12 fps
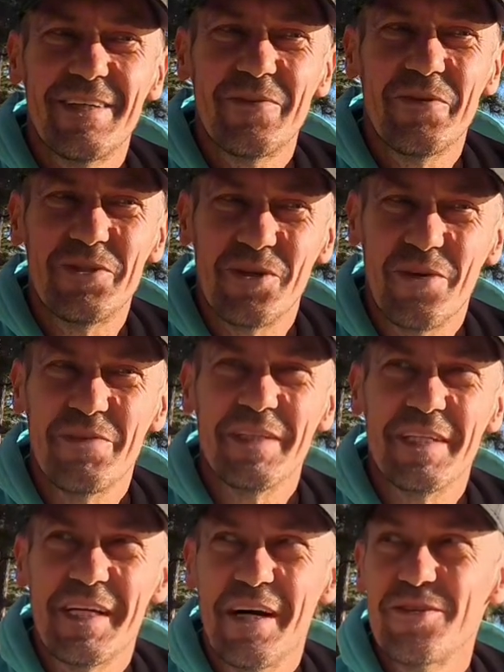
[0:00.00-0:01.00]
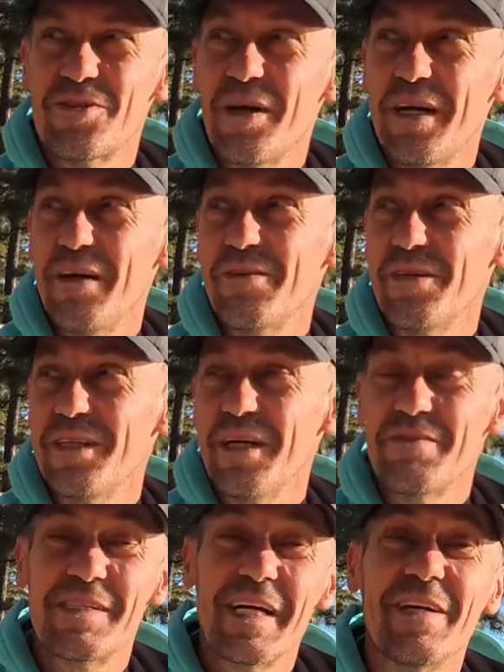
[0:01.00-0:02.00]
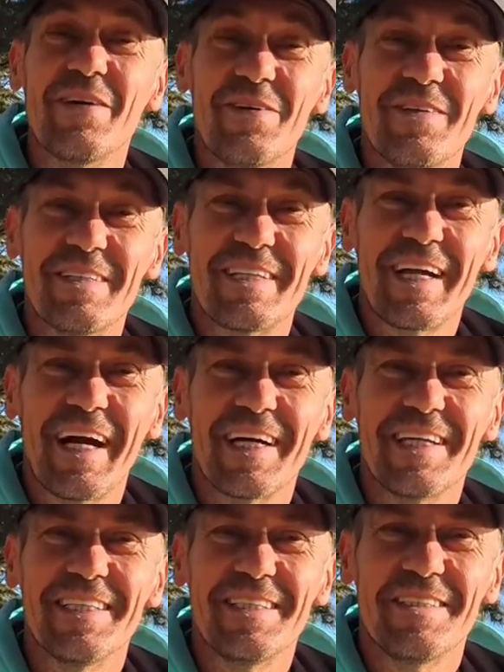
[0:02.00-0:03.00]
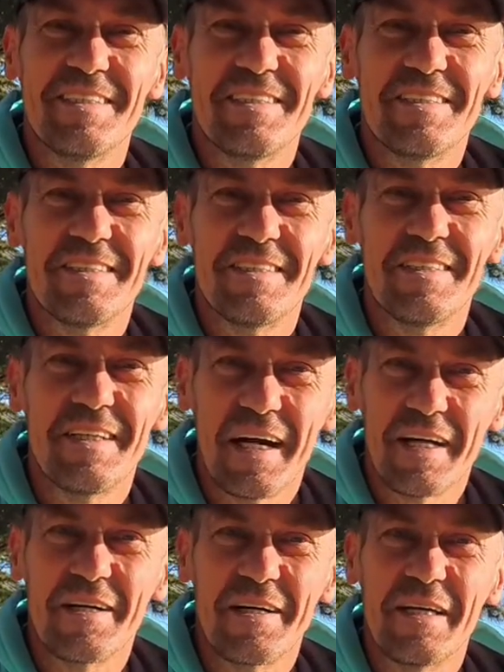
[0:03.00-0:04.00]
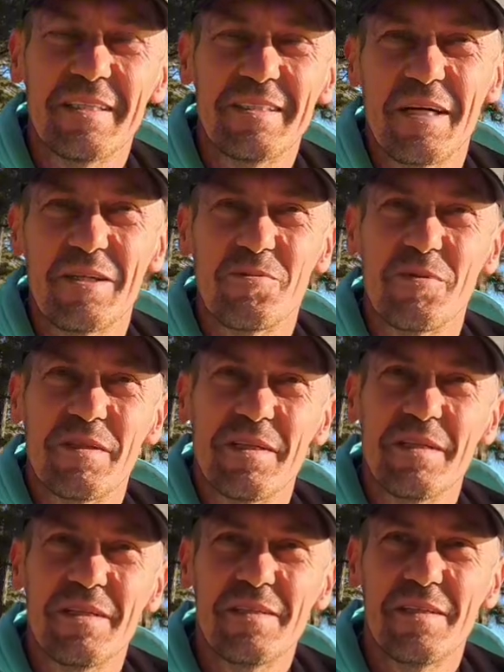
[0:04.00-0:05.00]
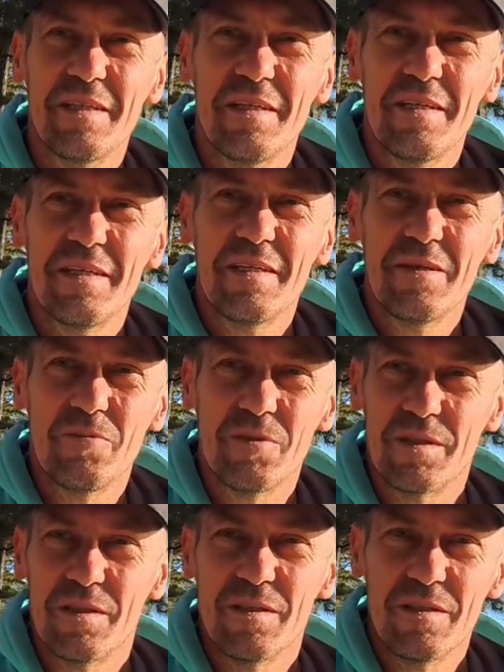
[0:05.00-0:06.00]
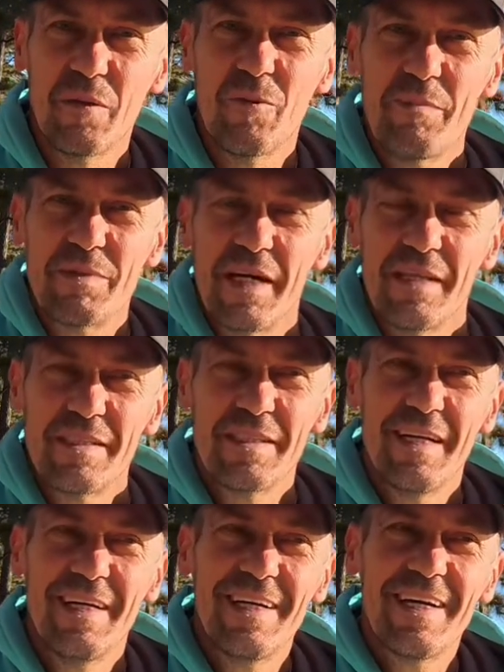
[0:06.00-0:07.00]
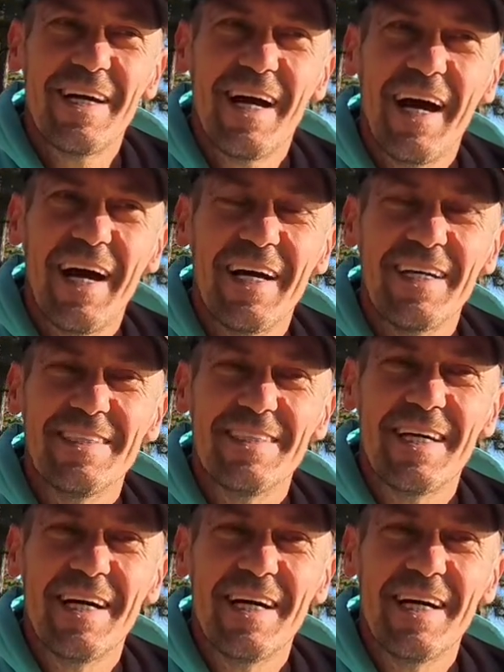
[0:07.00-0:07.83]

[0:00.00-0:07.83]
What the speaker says: we drove into town so I'd have good enough signal that I could get in touch with the websites. And